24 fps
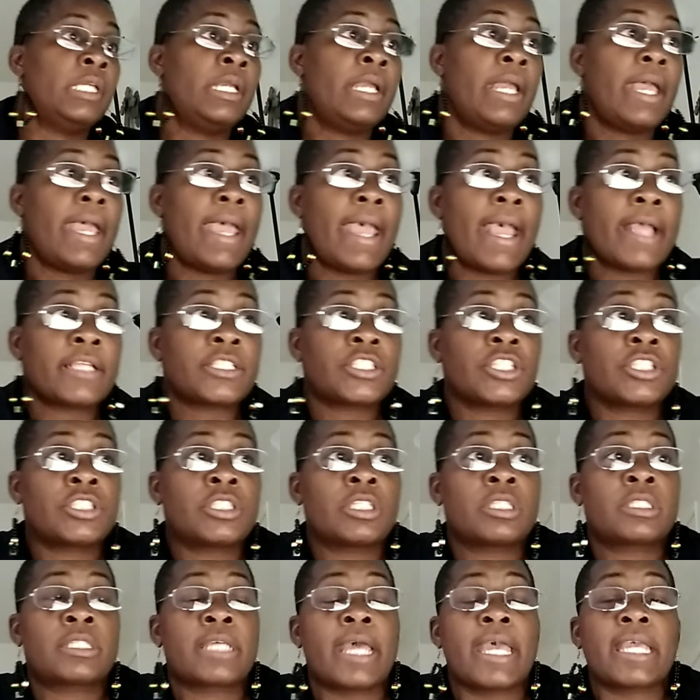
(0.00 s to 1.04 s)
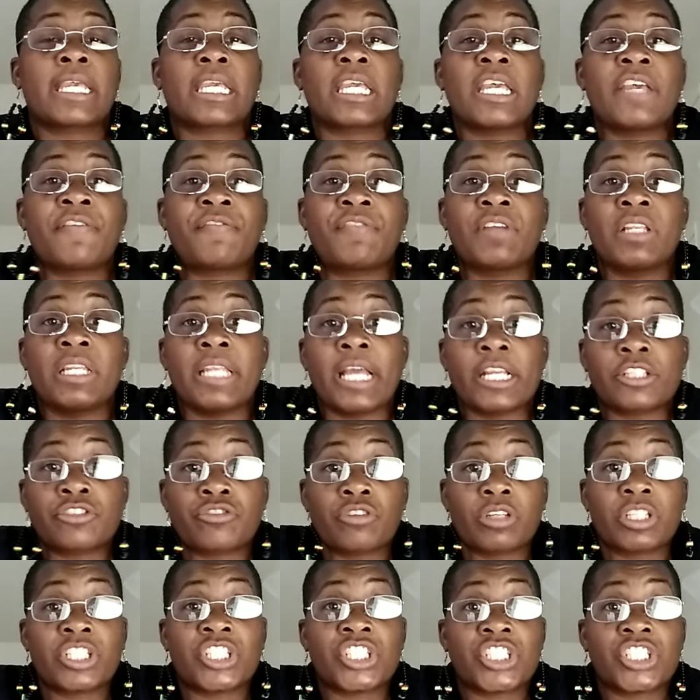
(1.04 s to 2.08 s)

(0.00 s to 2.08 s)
The components needed for a fire to